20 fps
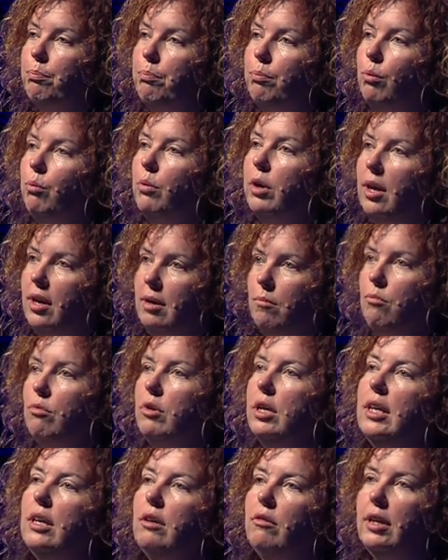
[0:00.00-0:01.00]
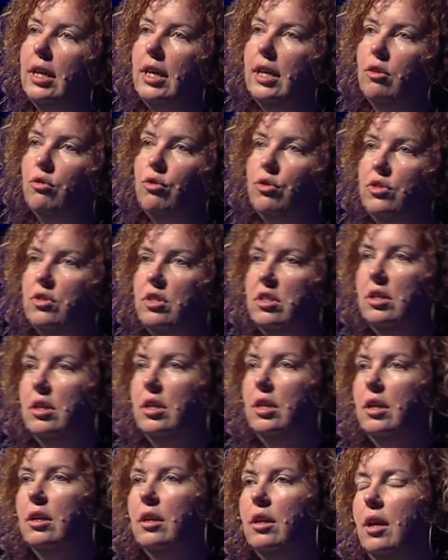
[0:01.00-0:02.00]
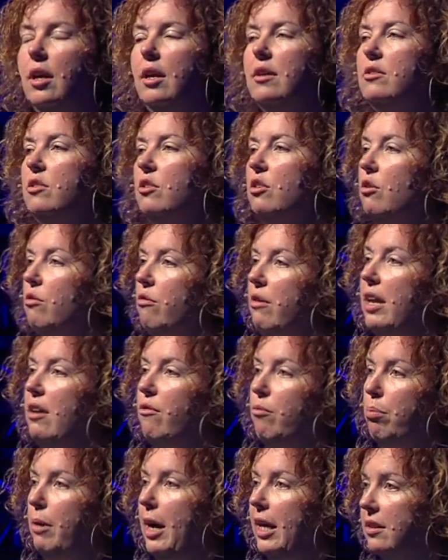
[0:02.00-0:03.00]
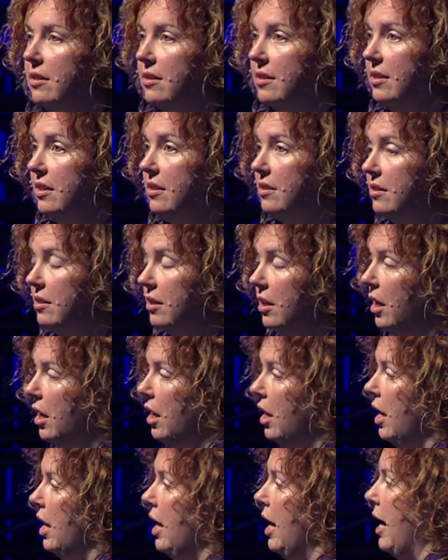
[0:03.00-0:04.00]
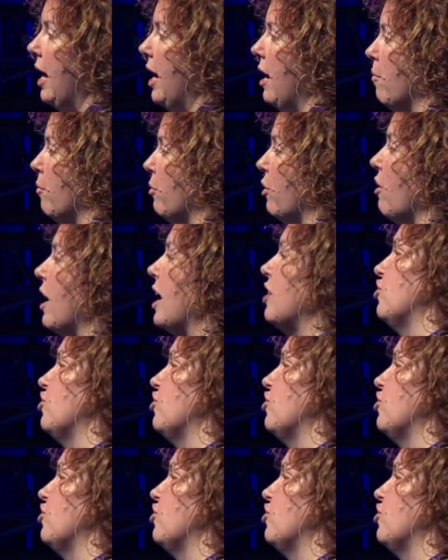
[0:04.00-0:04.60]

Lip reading: But what I'm really, really interested in is their creative practices, their